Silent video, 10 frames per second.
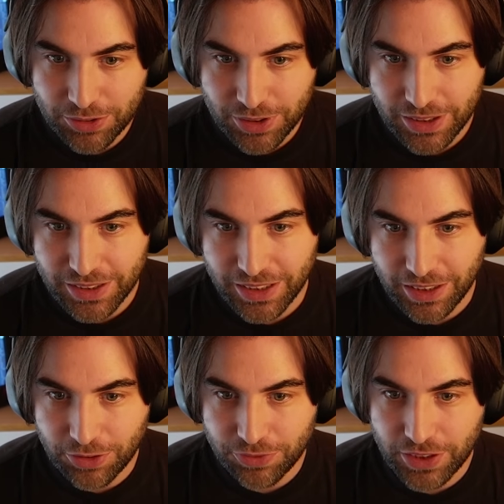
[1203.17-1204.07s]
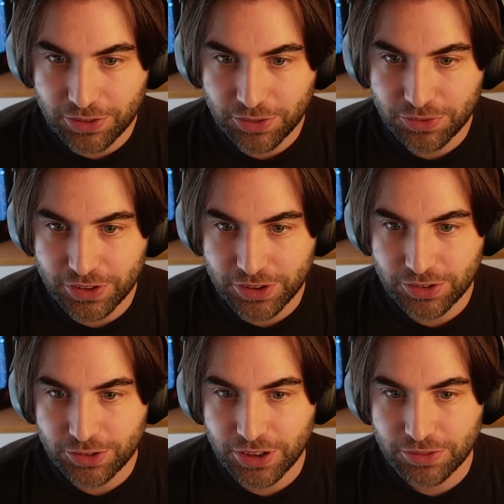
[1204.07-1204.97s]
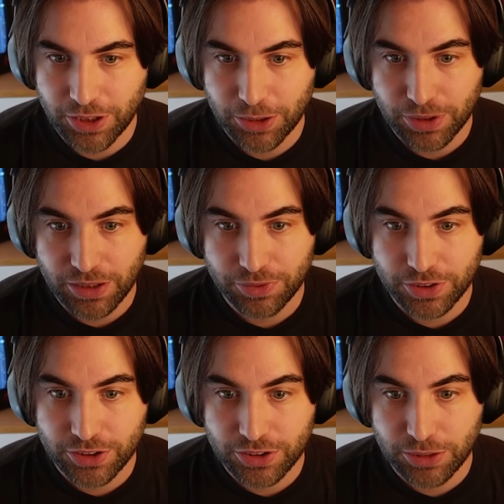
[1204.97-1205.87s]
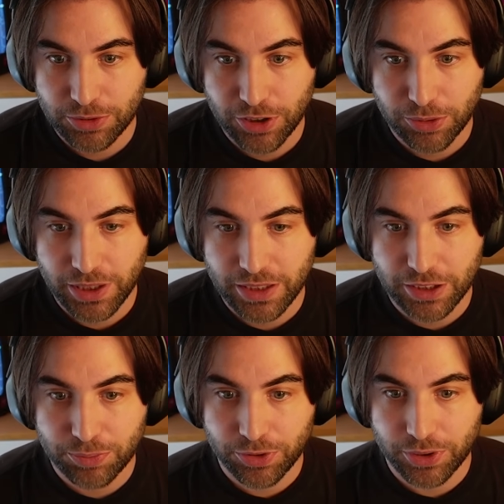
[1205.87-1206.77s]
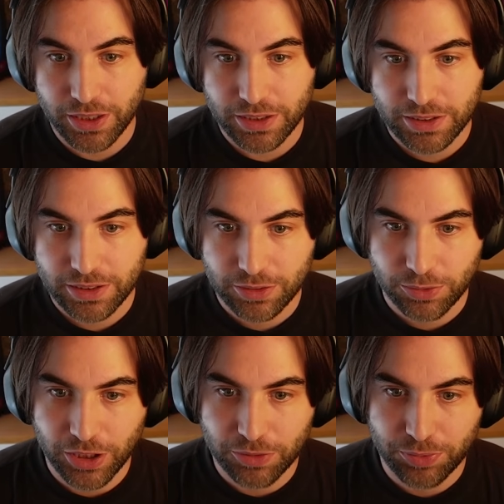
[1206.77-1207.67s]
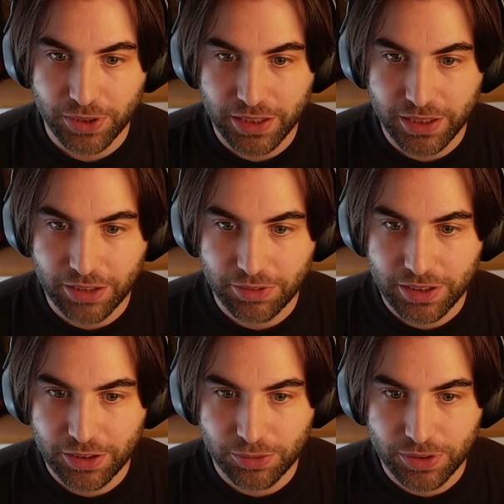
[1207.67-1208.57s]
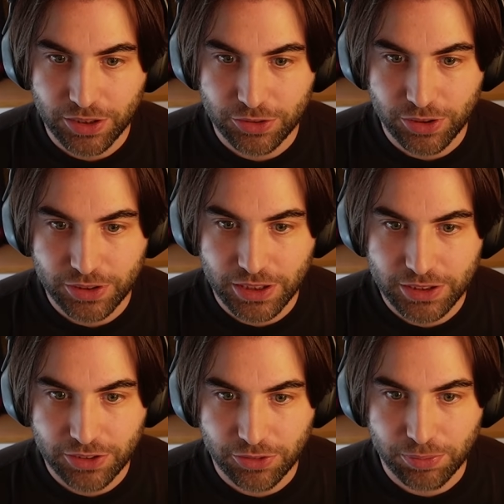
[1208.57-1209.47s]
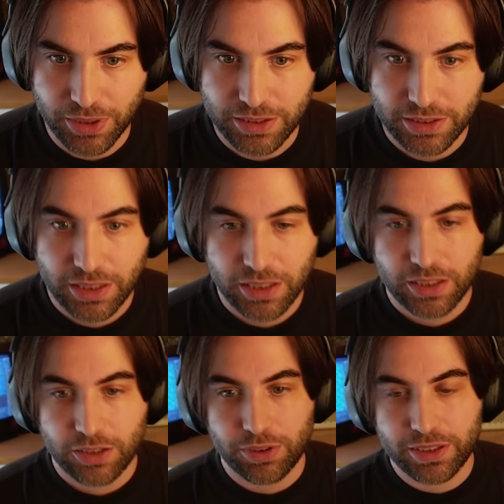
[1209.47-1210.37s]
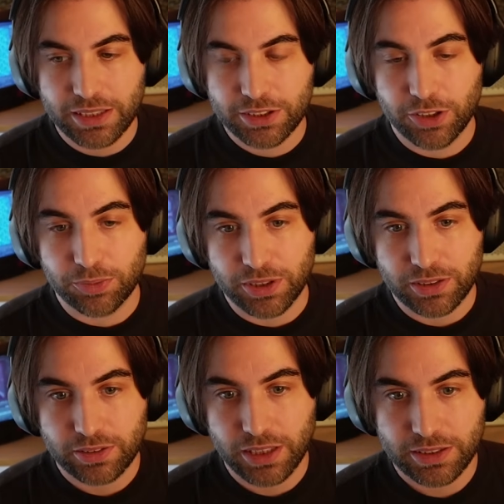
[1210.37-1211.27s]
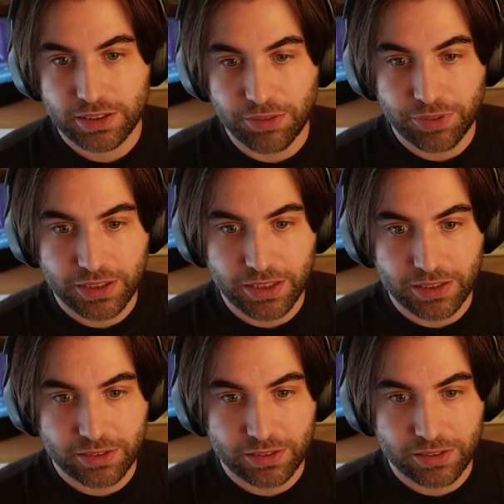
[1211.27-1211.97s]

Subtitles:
need a refactoring function to change variable and function names globally in the project without breaking everything with the usual search and replace. Well, that's coming. That's something that